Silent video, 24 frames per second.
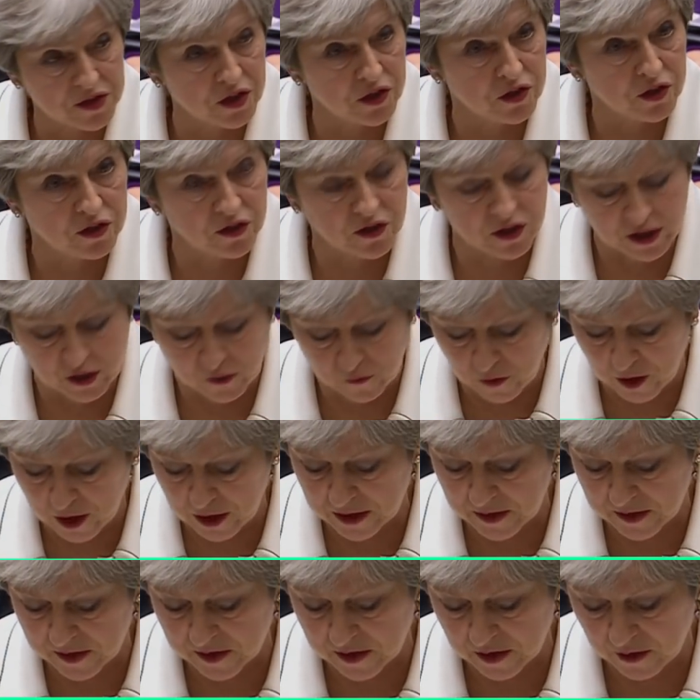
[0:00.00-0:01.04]
considered the
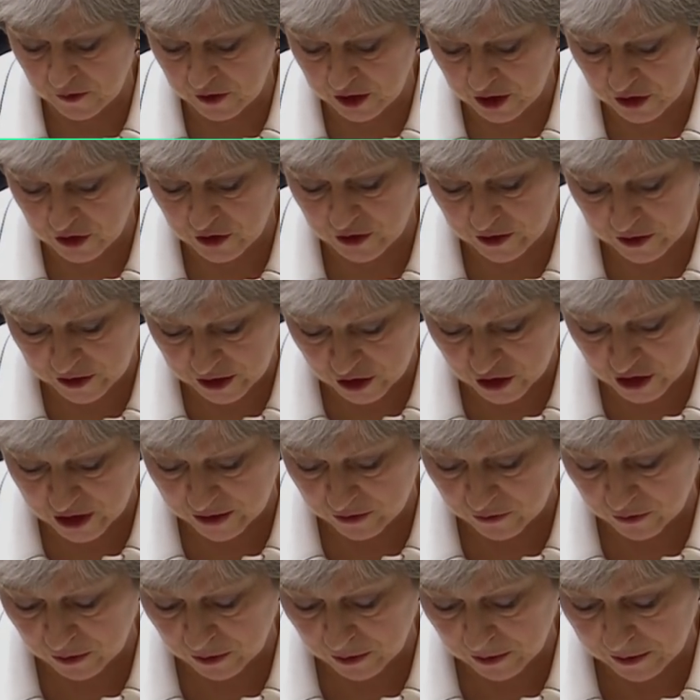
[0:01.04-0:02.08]
advice of the Attorney
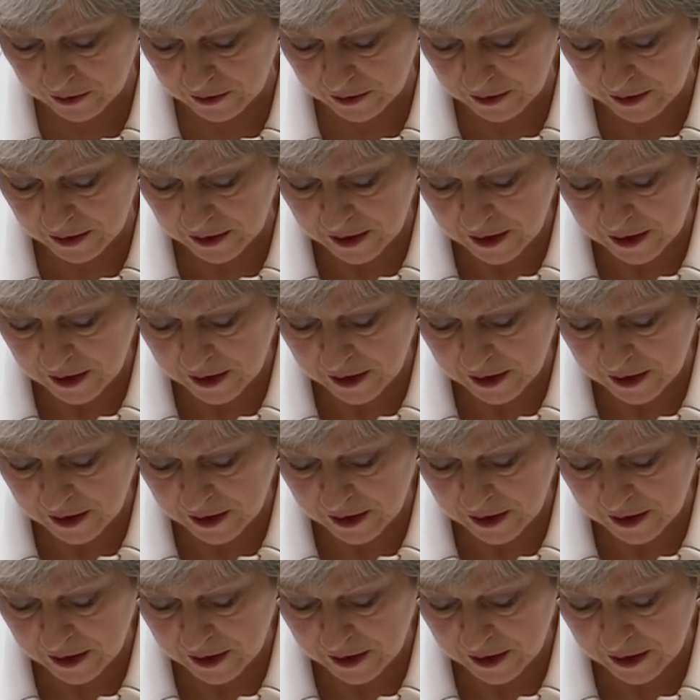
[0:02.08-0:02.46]
General.